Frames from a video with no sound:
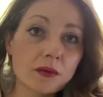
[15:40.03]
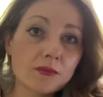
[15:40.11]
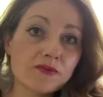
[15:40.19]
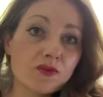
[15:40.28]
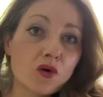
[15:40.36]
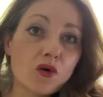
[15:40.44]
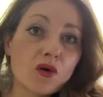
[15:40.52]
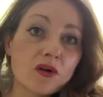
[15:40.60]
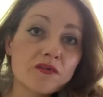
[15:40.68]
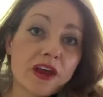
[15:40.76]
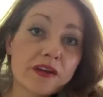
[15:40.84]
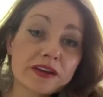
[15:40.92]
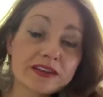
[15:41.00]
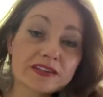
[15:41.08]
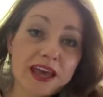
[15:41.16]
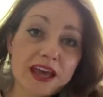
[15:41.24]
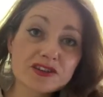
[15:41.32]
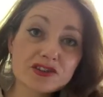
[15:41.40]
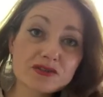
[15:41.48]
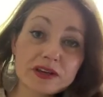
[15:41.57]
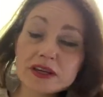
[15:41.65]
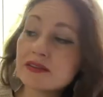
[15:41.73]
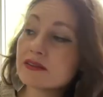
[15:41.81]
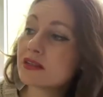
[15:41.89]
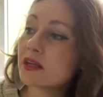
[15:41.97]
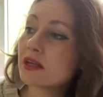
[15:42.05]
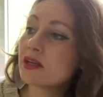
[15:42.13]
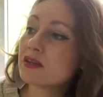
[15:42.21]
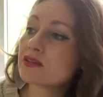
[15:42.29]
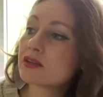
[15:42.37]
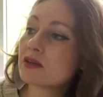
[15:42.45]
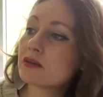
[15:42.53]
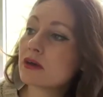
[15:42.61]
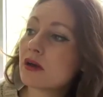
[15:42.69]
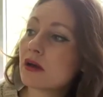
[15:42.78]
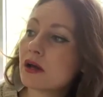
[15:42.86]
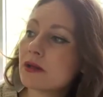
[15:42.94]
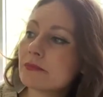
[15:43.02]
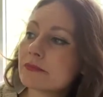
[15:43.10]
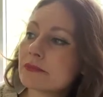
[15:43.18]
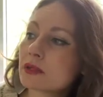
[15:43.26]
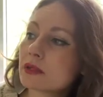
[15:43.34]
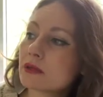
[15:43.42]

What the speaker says: for various categories, so that I'm